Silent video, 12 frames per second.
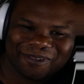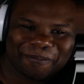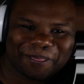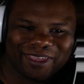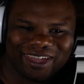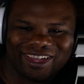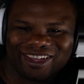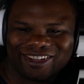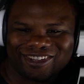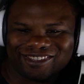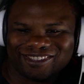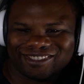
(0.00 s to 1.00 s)

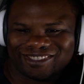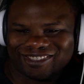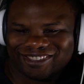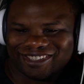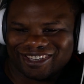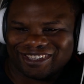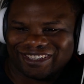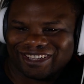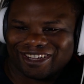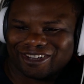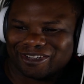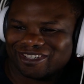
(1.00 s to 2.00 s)
yo, they're
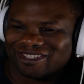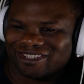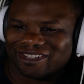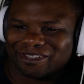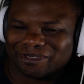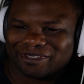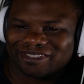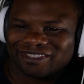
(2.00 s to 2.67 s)
hilarious, yo.